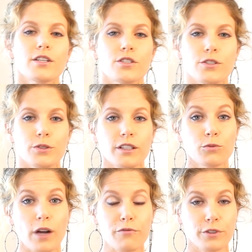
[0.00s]
so you
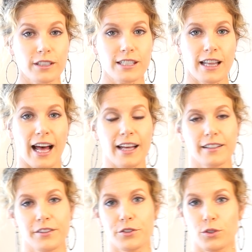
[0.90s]
can reference that,
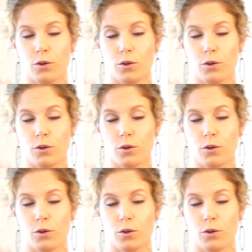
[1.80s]
and there's